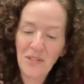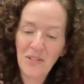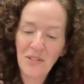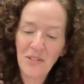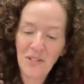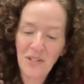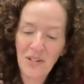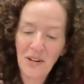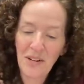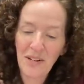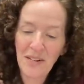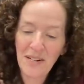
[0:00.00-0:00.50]
your
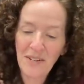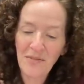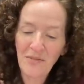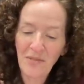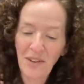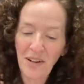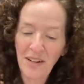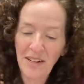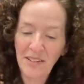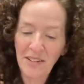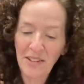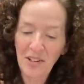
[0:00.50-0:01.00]
yarny
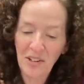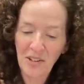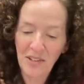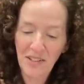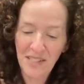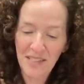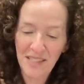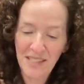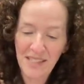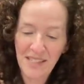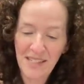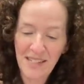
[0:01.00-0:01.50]
friend,
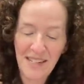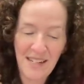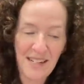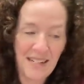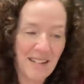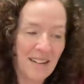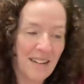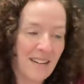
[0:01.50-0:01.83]
Christine.